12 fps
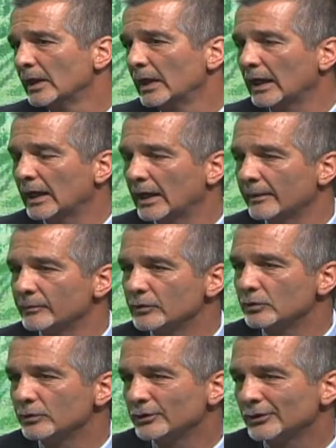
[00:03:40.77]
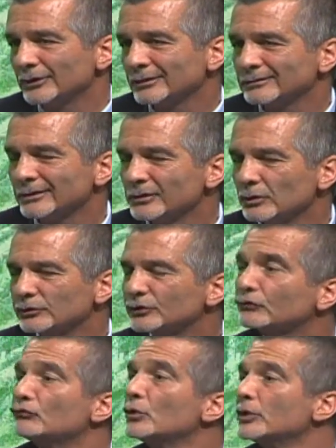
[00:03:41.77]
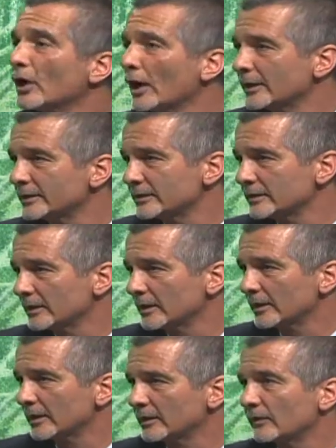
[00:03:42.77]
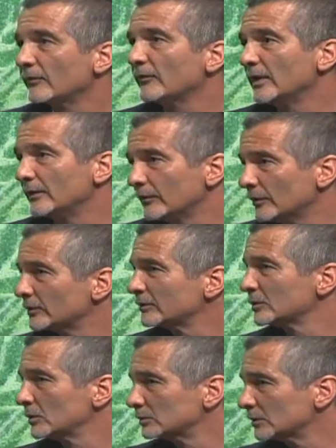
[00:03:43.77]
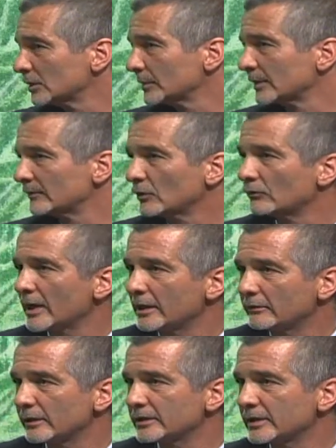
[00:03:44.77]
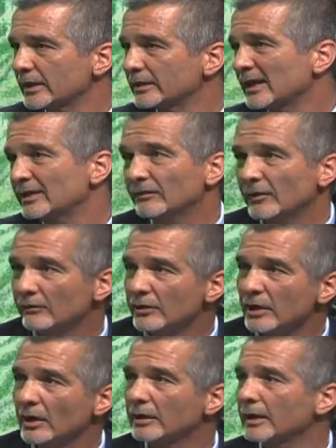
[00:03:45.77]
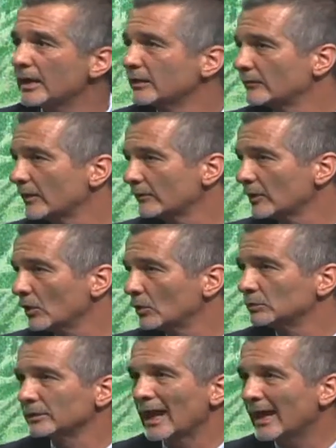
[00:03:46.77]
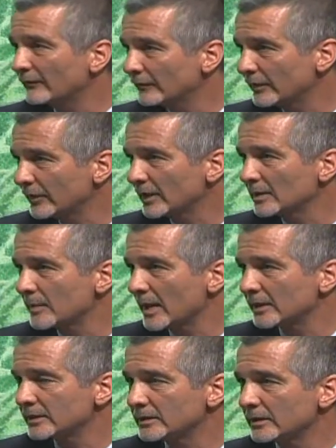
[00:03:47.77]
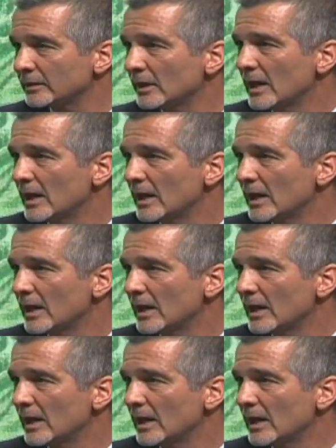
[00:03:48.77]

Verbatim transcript: um, you, will you'll, you'll scrutinize uh, the fever to a little bit of a greater extent in the very young and the very old. Everything in medicine